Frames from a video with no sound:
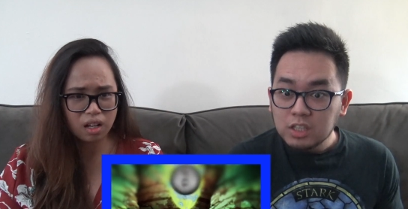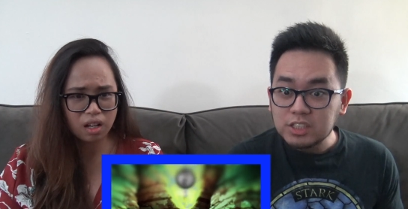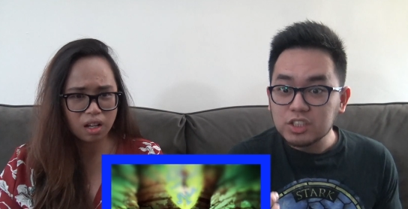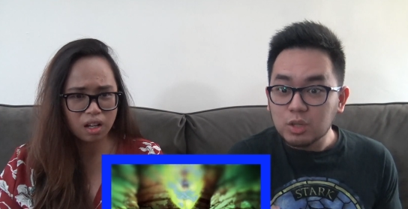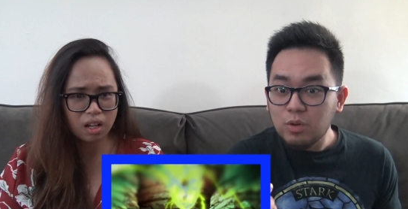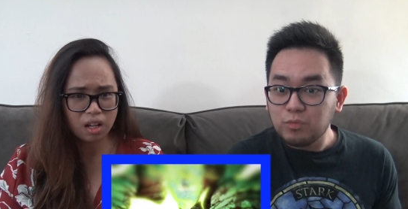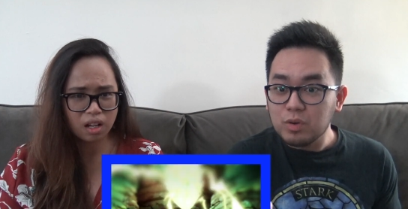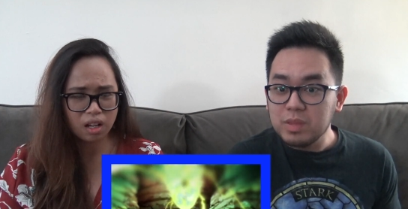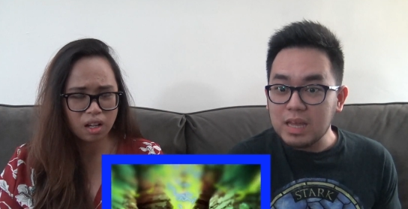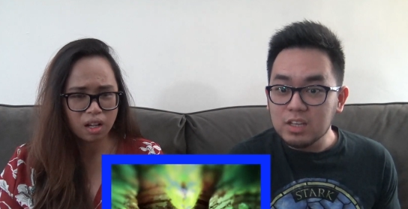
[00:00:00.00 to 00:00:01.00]
Speaker 1: She's the one
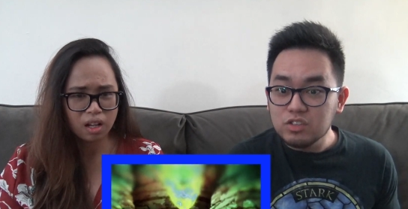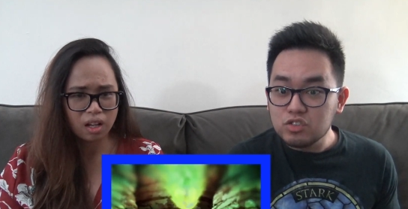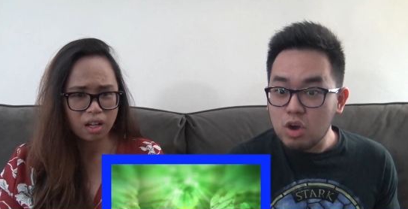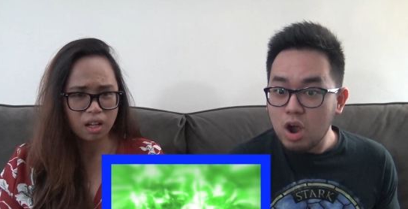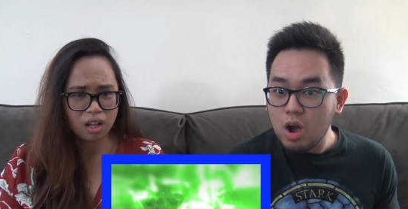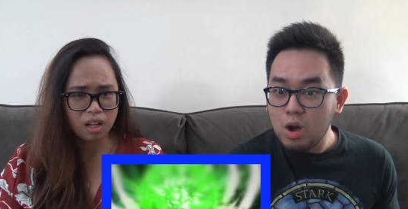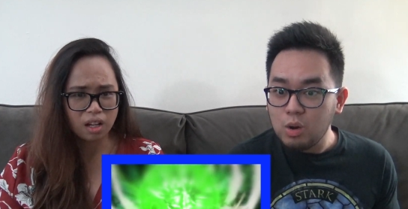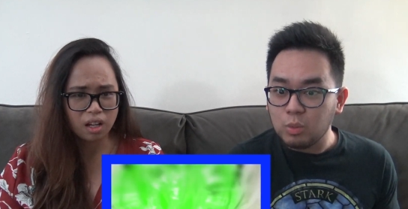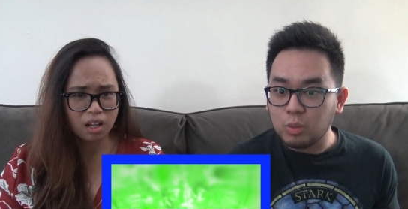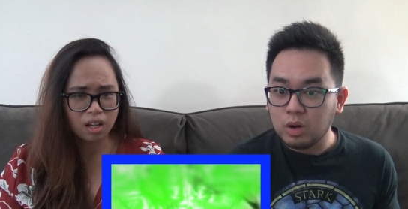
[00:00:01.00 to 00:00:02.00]
from the
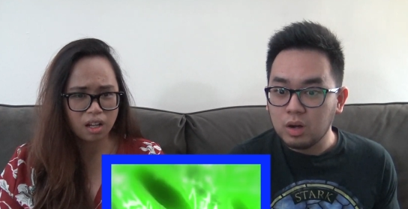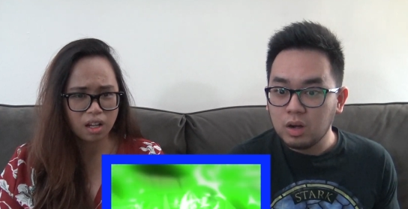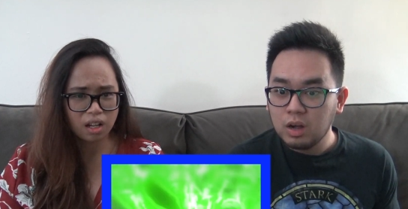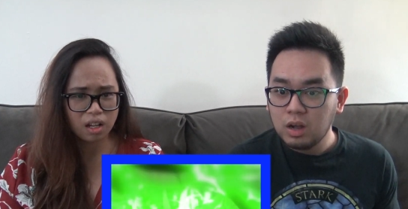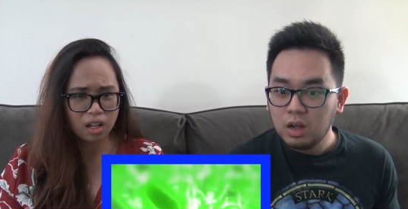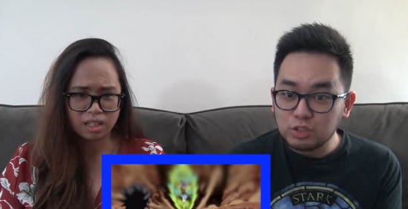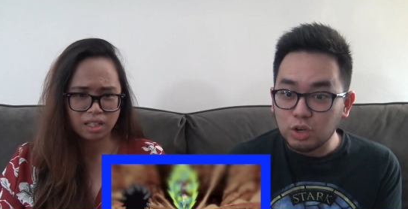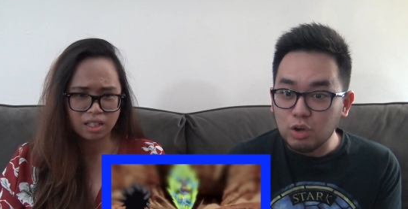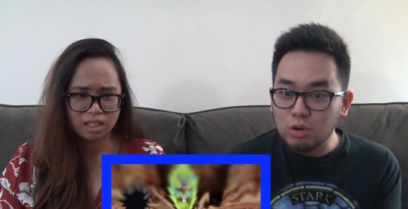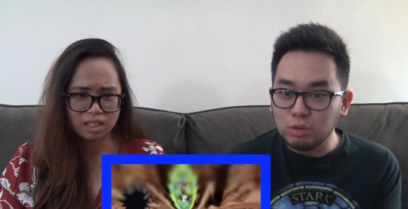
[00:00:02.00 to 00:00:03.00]
intro!
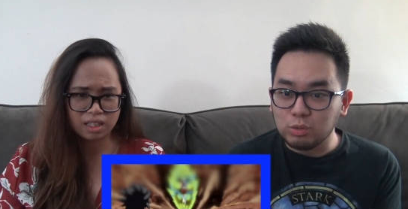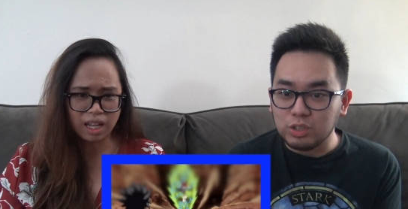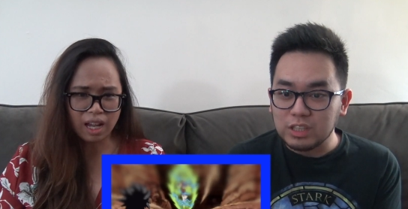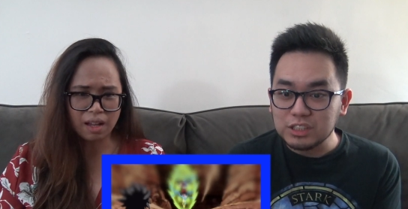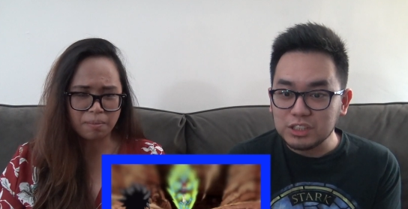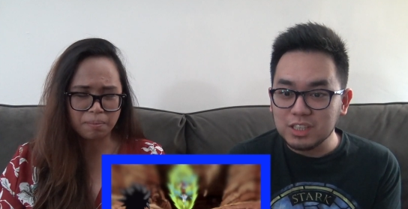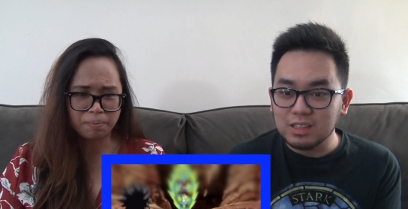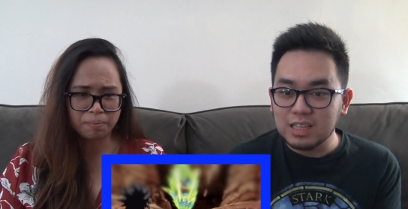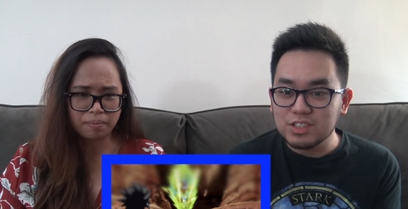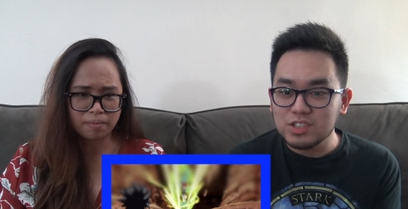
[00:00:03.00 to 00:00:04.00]
Dude, Damn. is she a
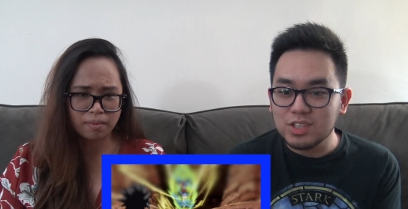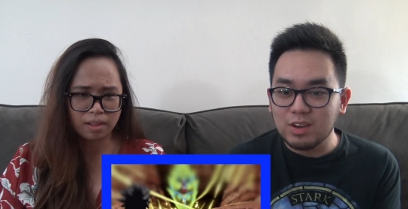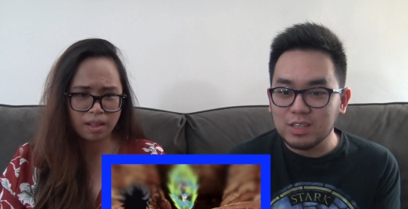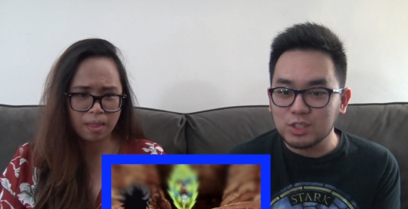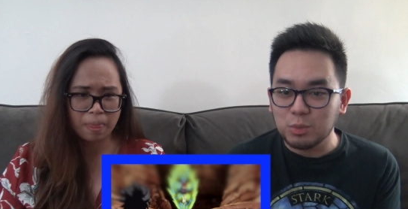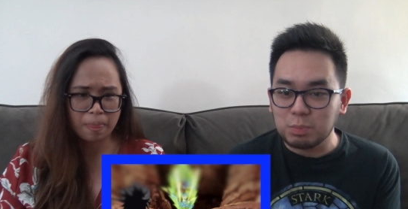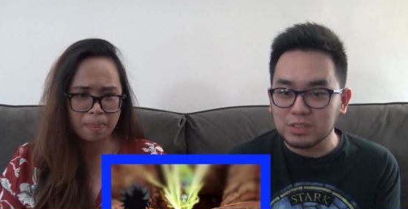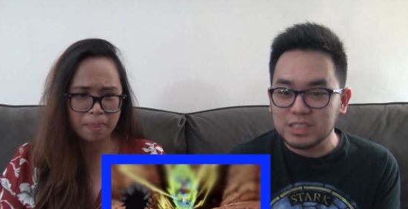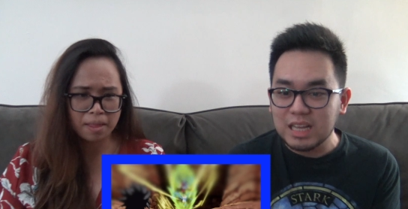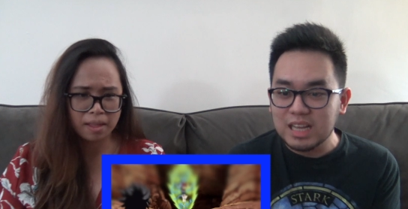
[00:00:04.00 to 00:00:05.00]
legendary Super
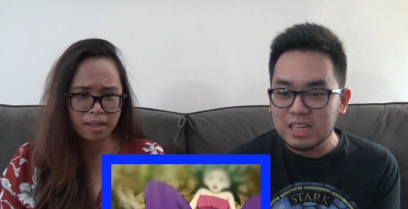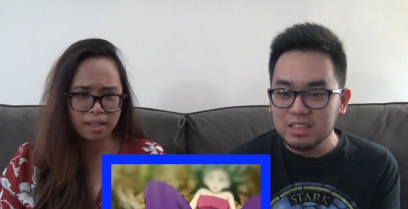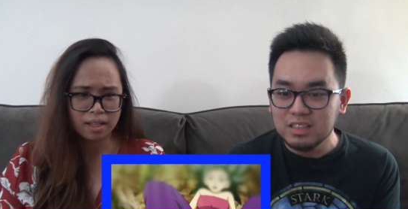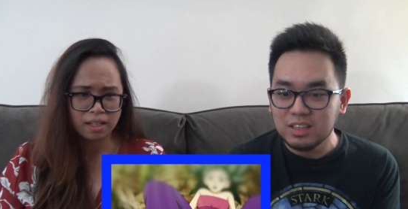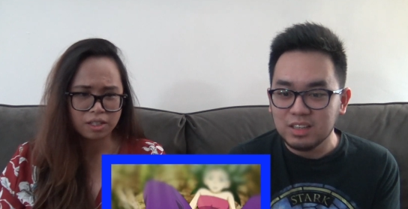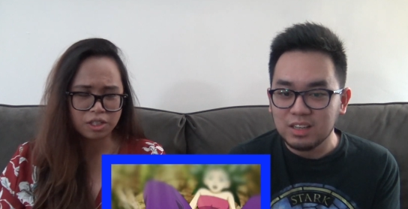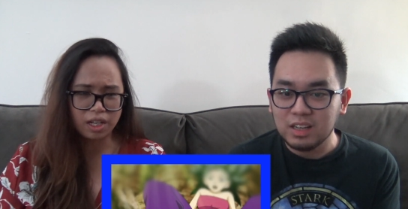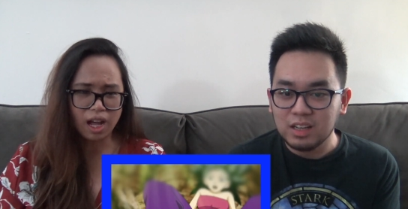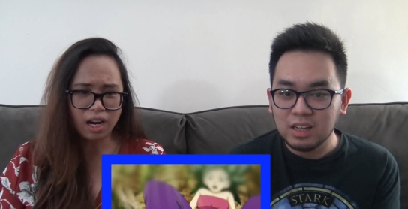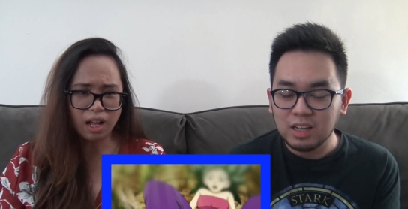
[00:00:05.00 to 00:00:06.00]
Saiyan?
Speaker 2: She
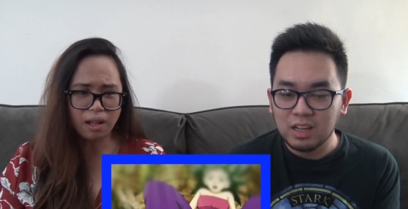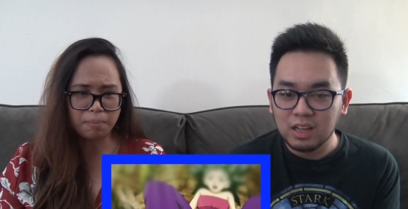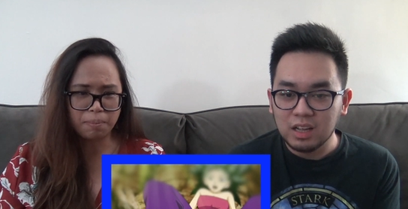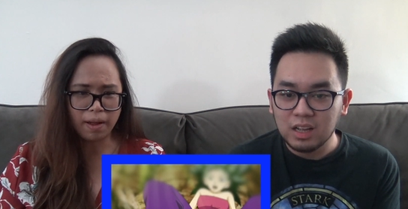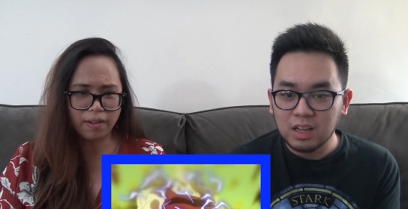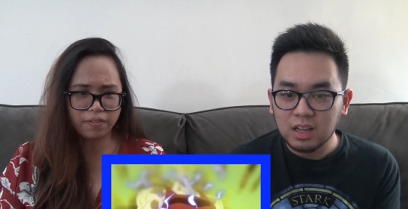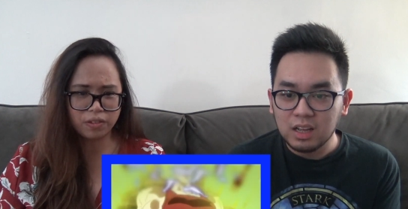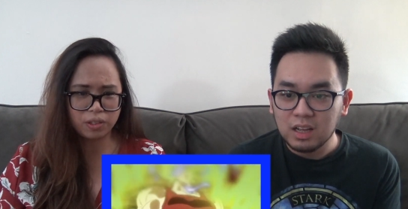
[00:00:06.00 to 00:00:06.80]
got all buff